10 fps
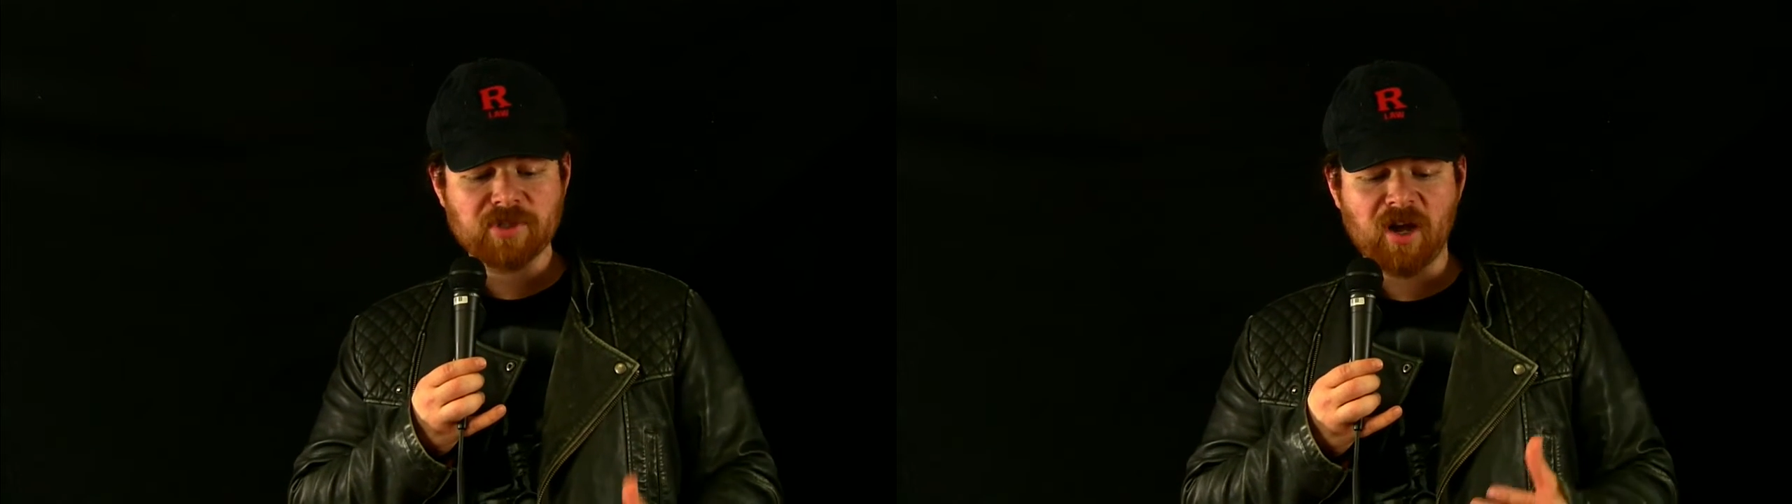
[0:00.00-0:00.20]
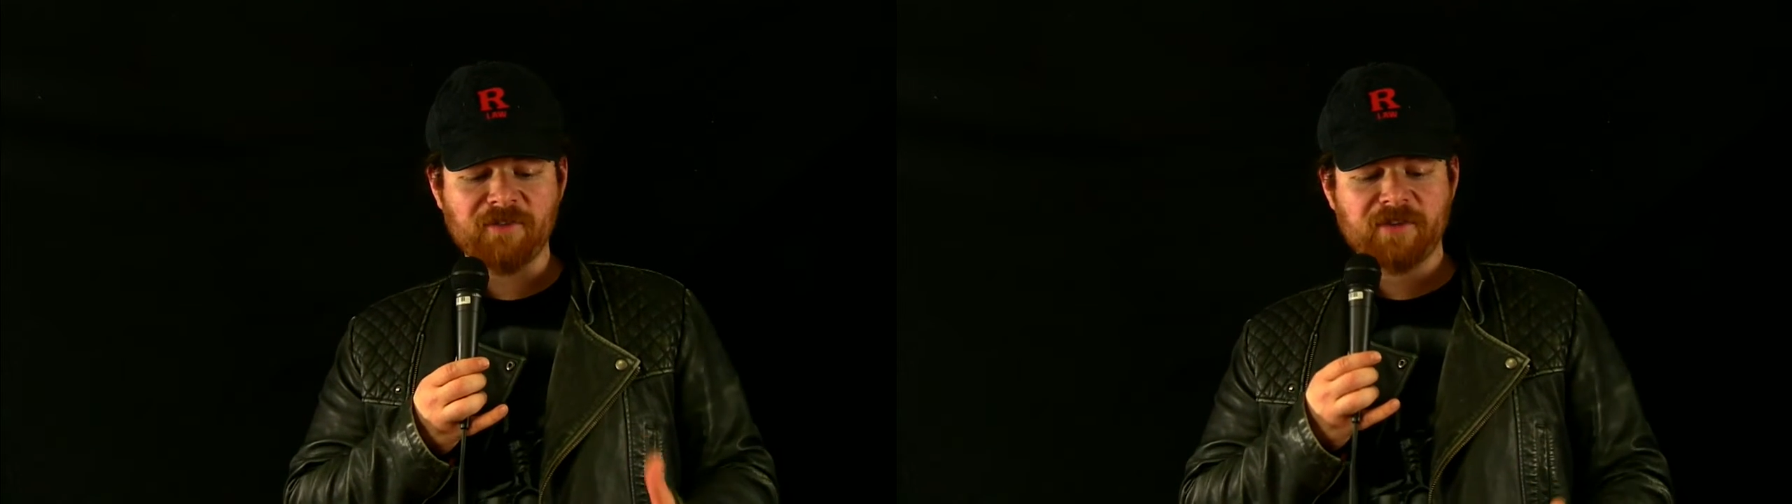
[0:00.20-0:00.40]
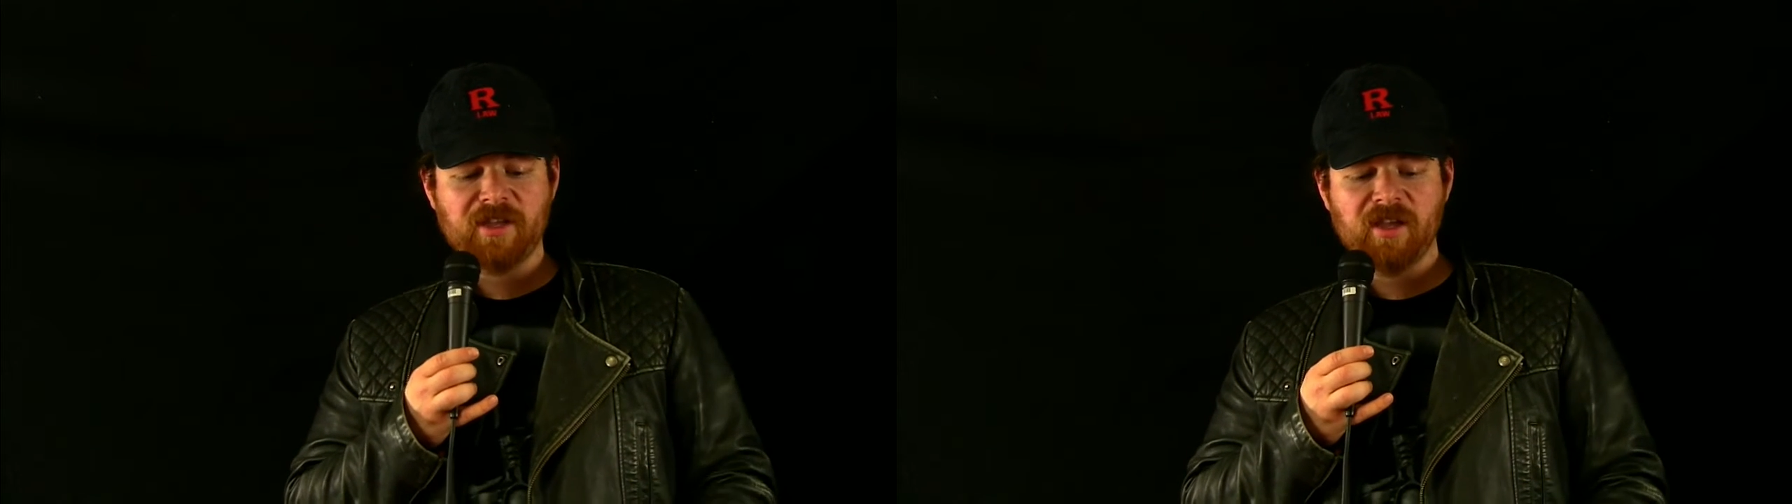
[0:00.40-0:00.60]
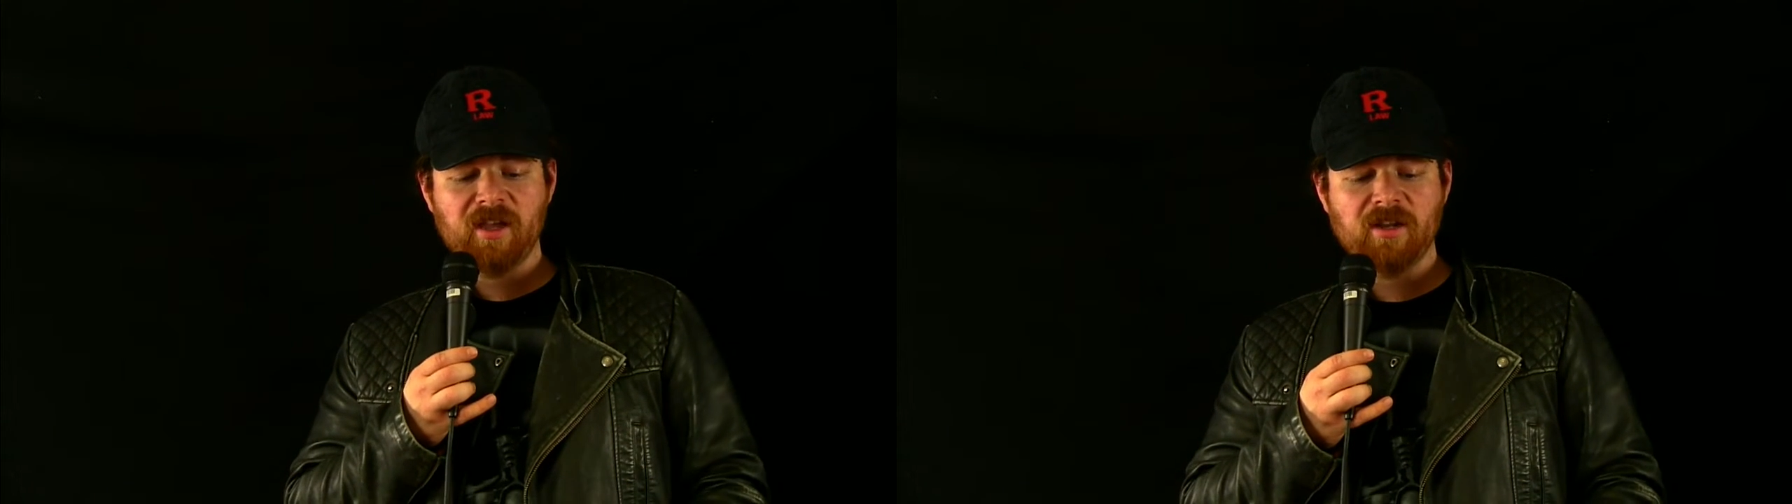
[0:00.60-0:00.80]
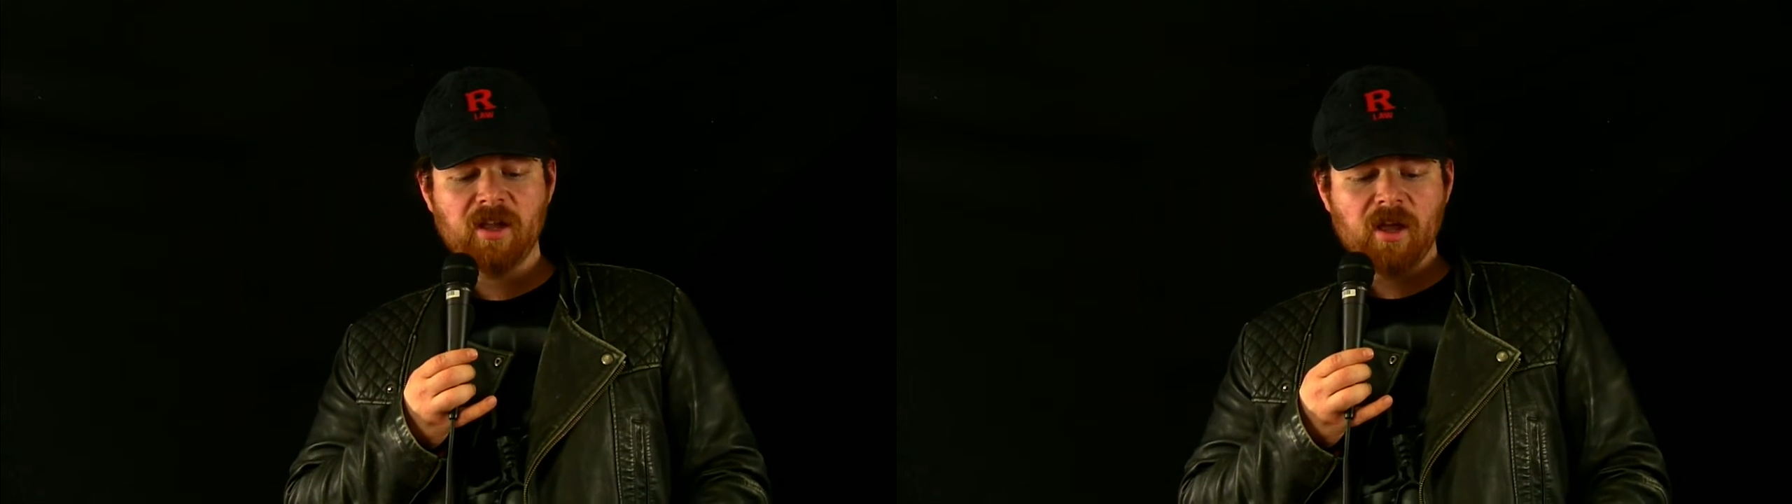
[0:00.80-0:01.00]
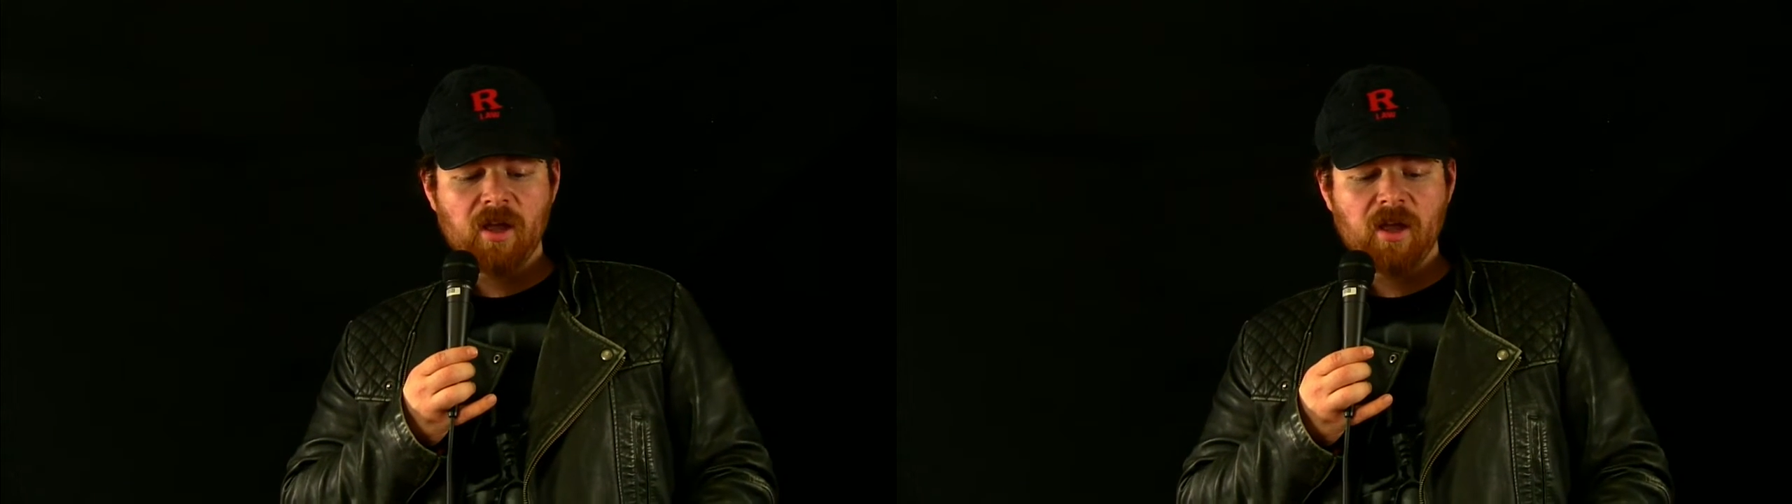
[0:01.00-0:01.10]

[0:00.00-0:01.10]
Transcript: tough kid.